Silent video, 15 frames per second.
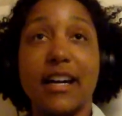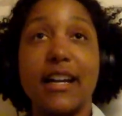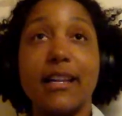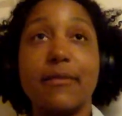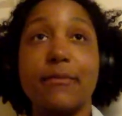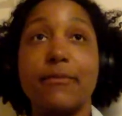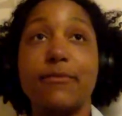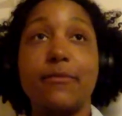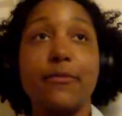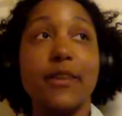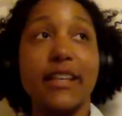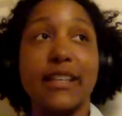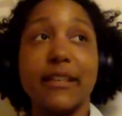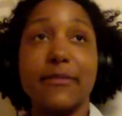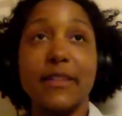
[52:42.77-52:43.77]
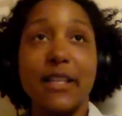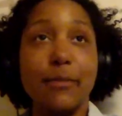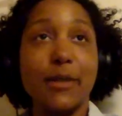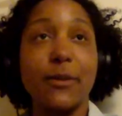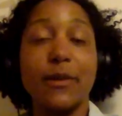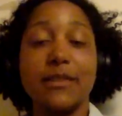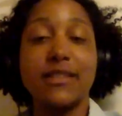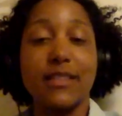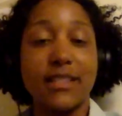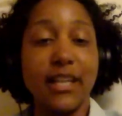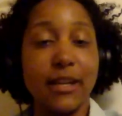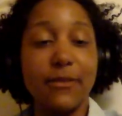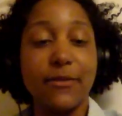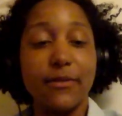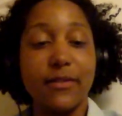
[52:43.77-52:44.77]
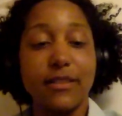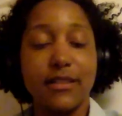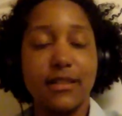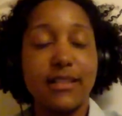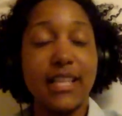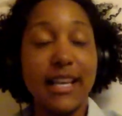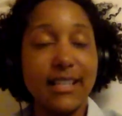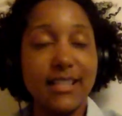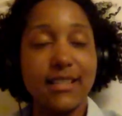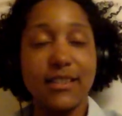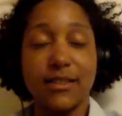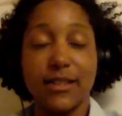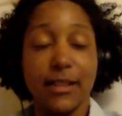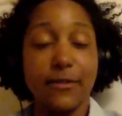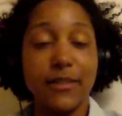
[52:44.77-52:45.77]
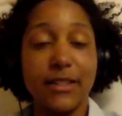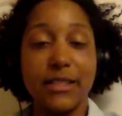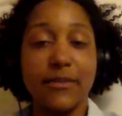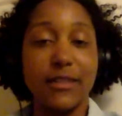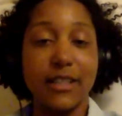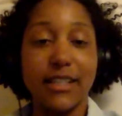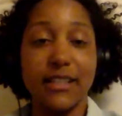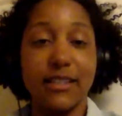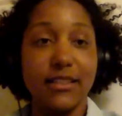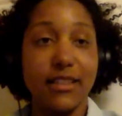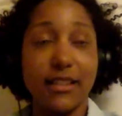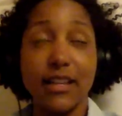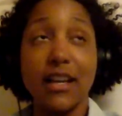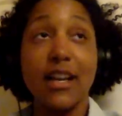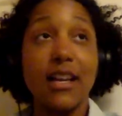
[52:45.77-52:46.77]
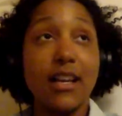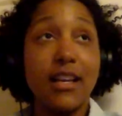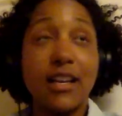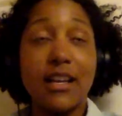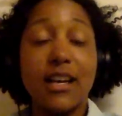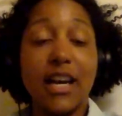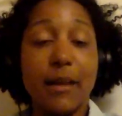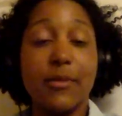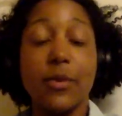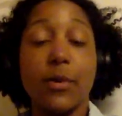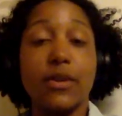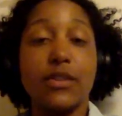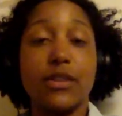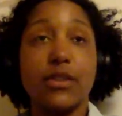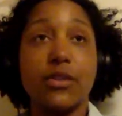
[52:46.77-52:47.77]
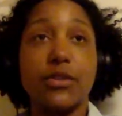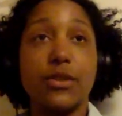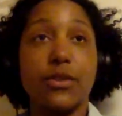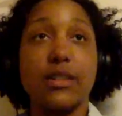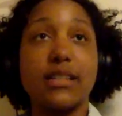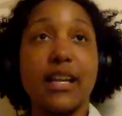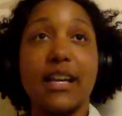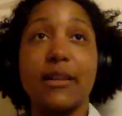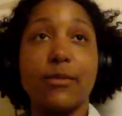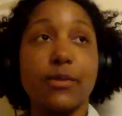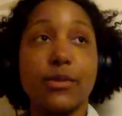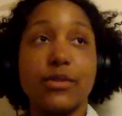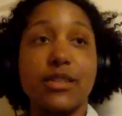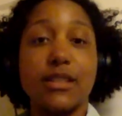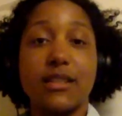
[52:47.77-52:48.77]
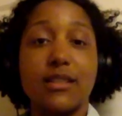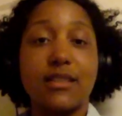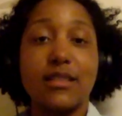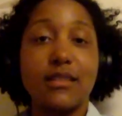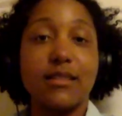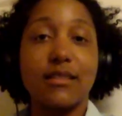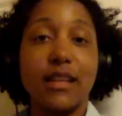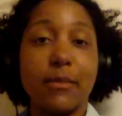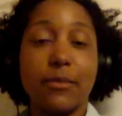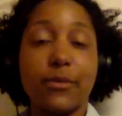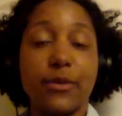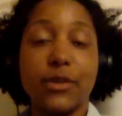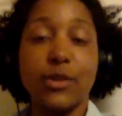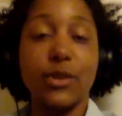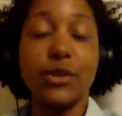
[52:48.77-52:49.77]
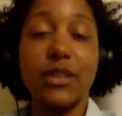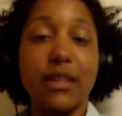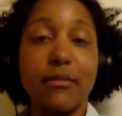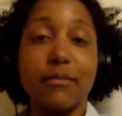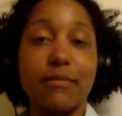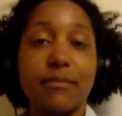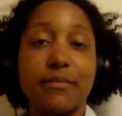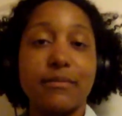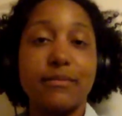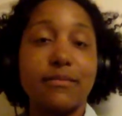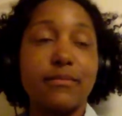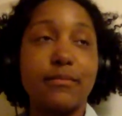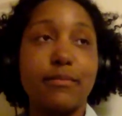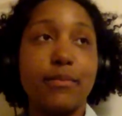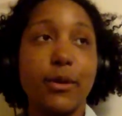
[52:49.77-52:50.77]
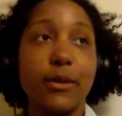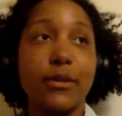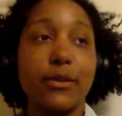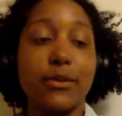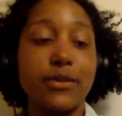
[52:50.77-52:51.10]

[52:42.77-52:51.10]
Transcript: I am like, if anybody wants to test the toughness of their gear, like, I'm the one to go to, because I will just, I'm really good at poking